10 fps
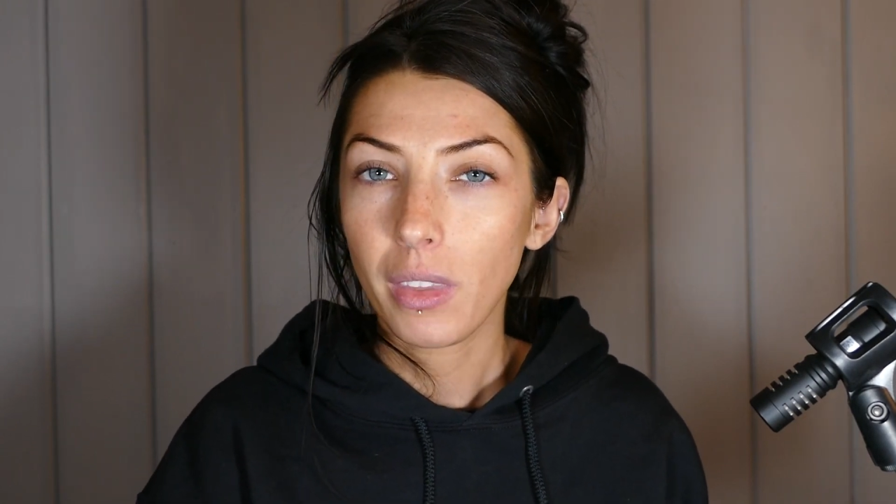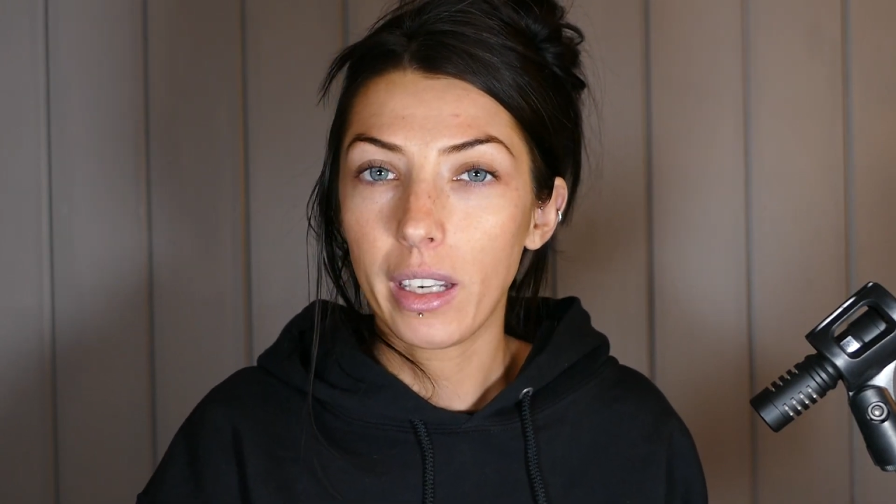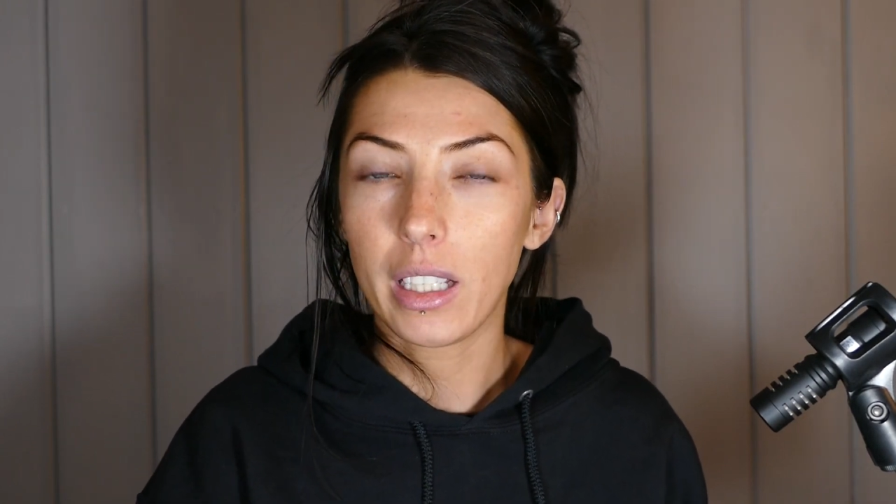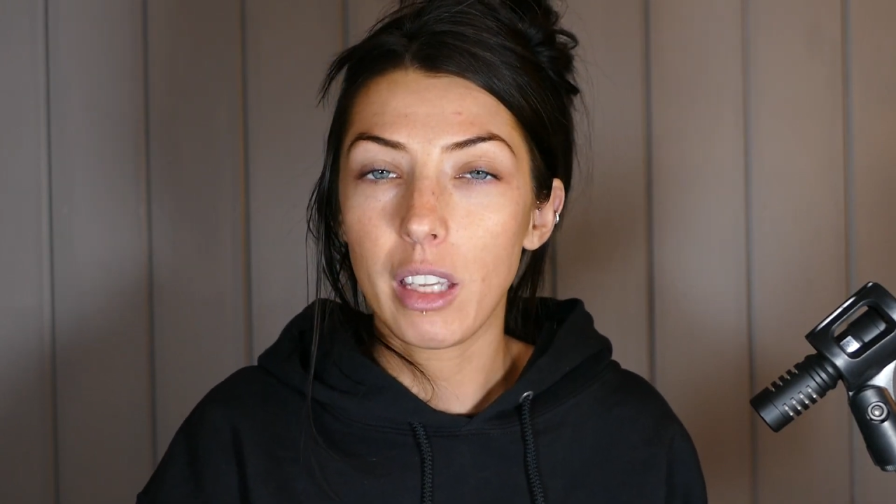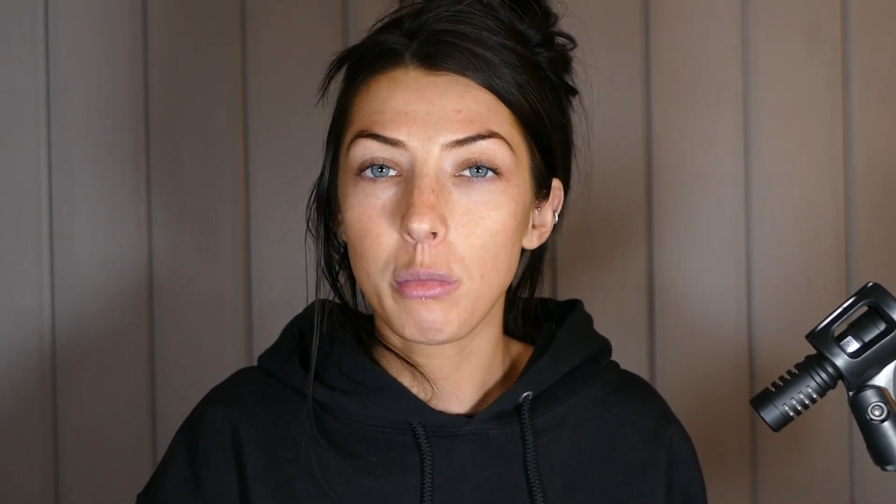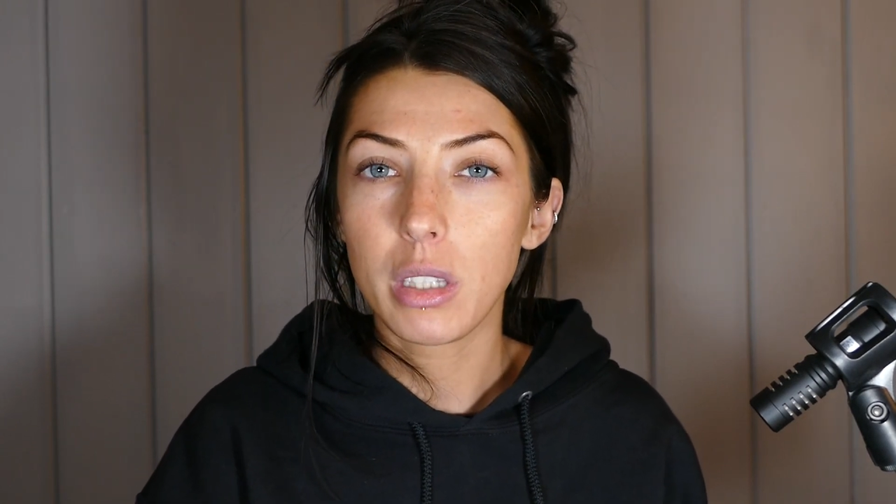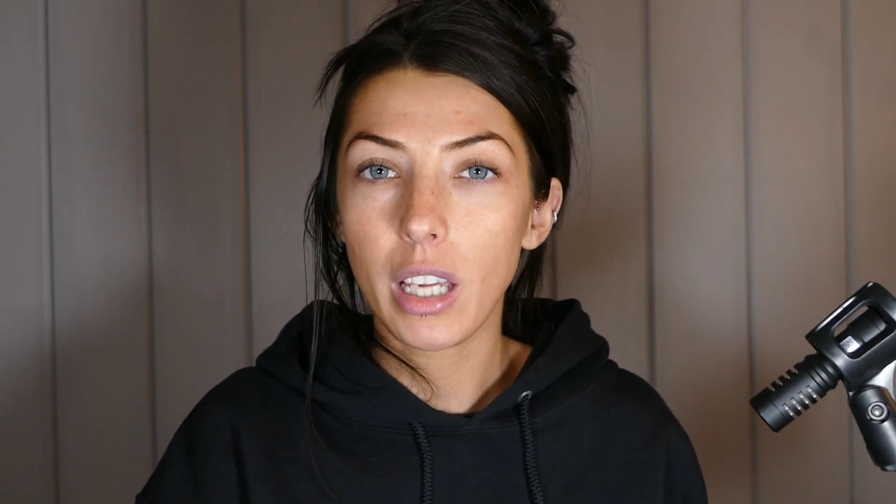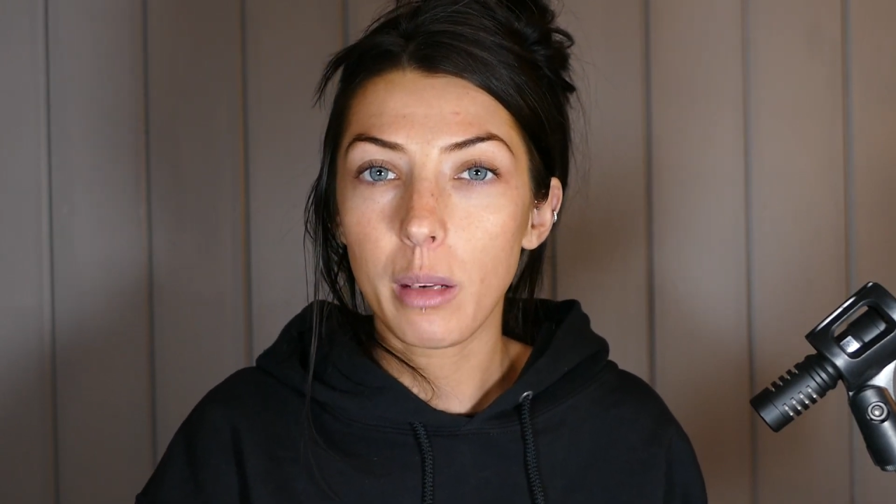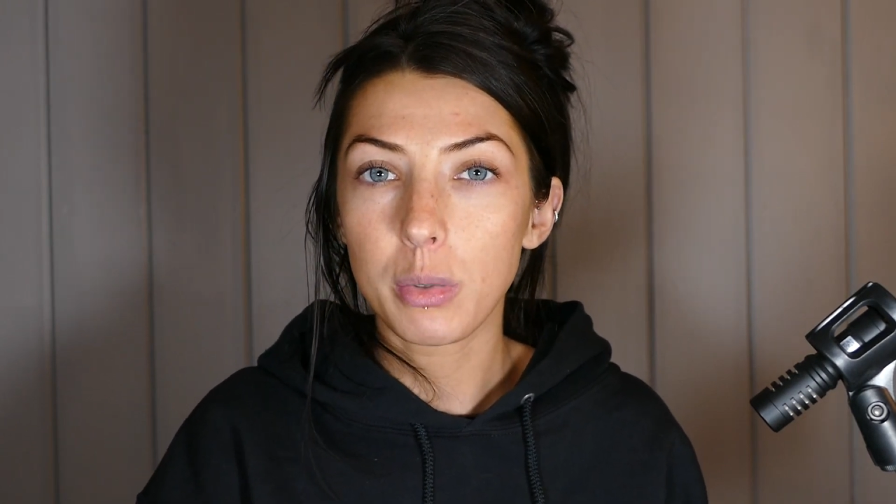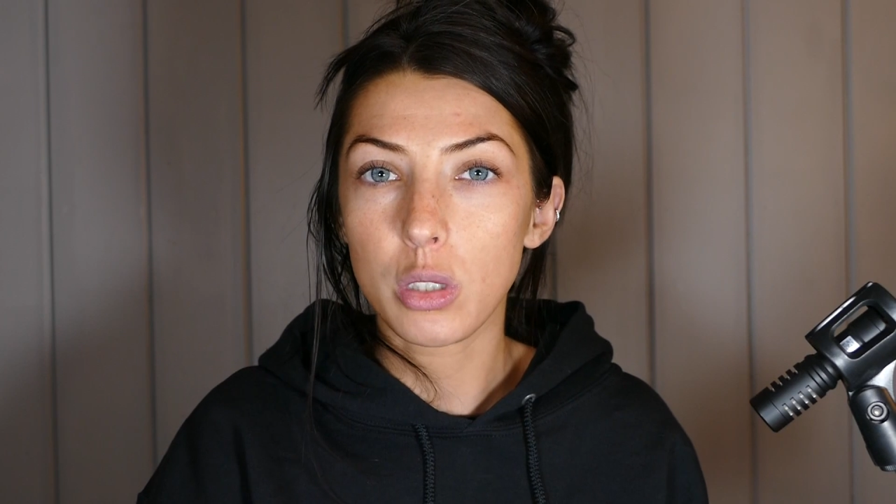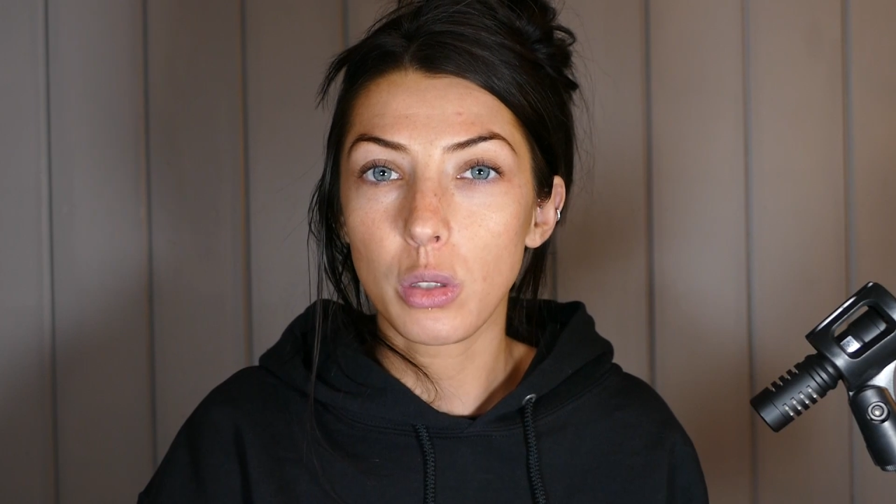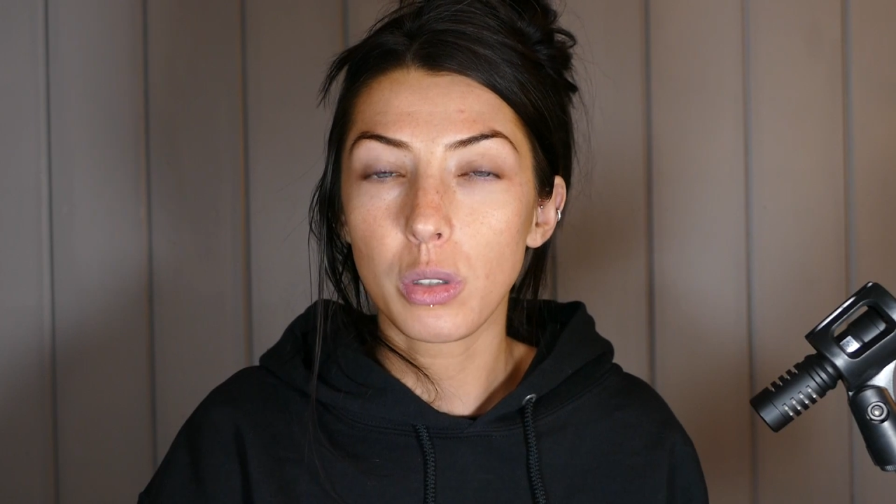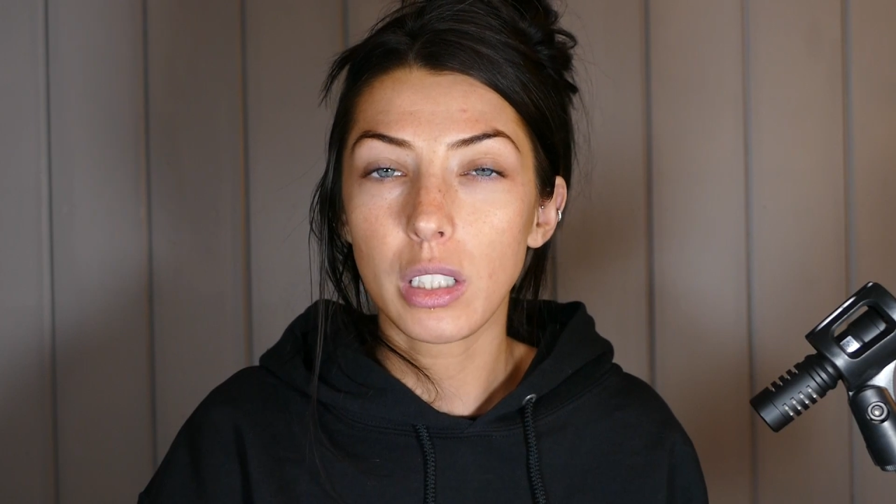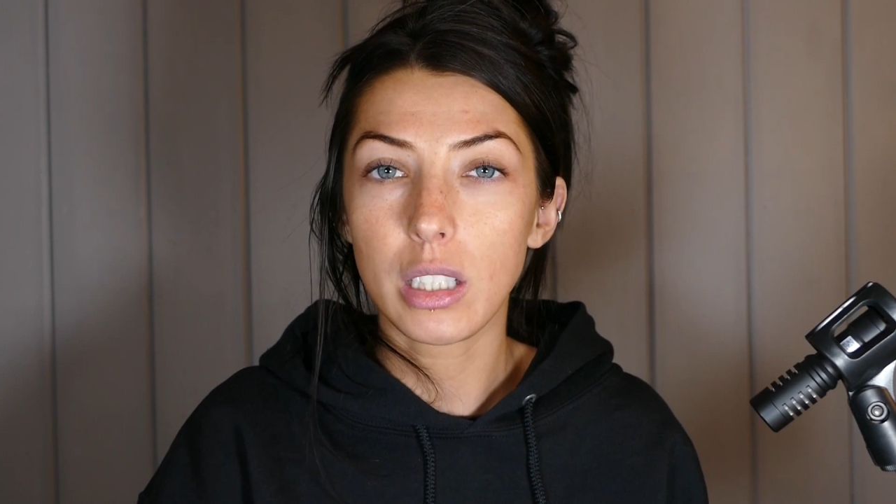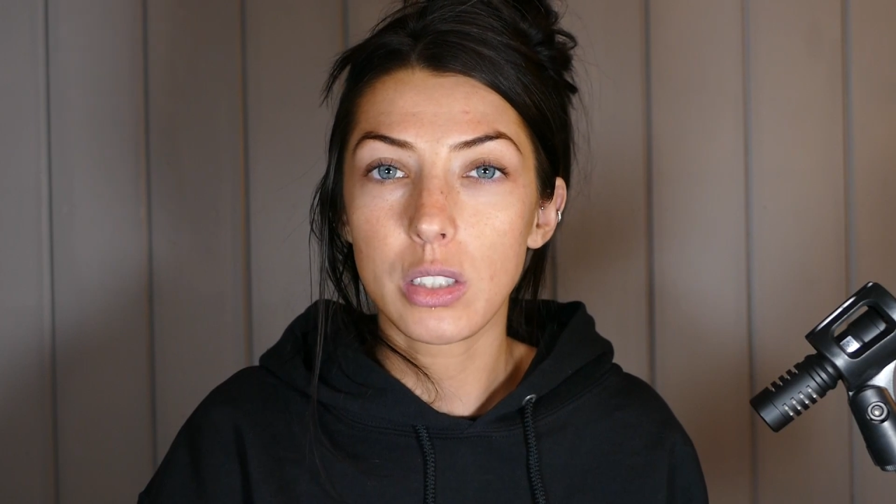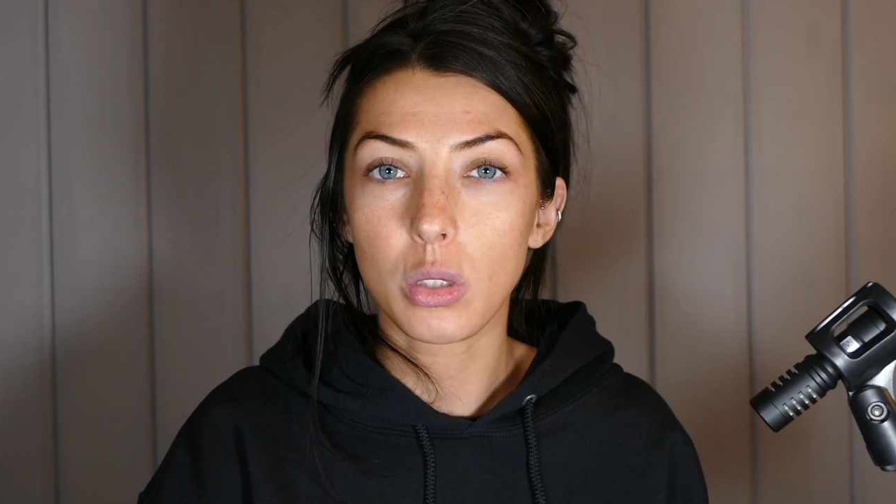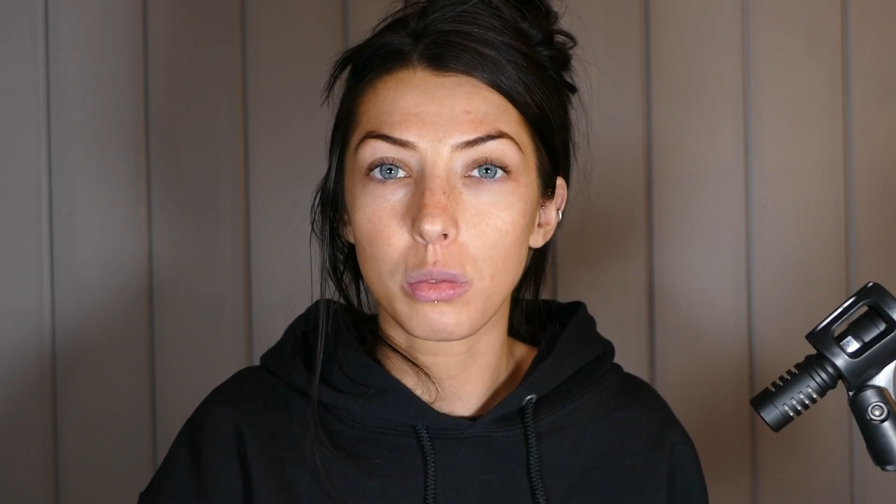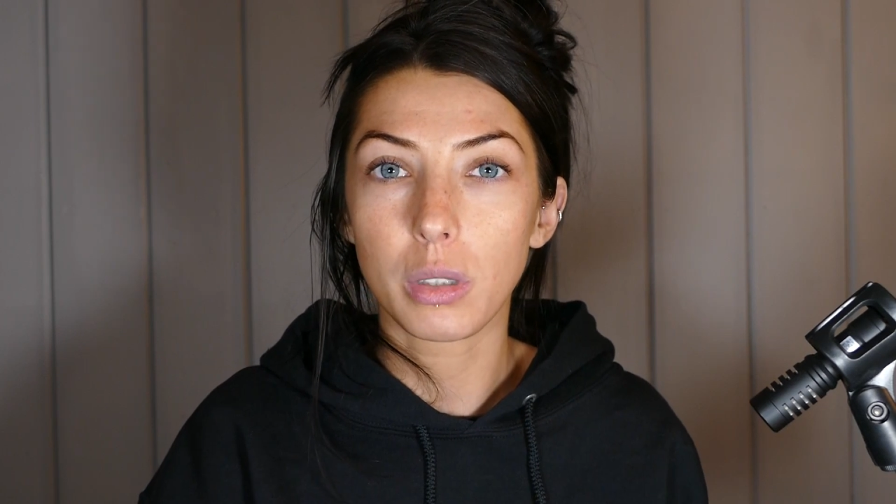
And it gave me the opportunity to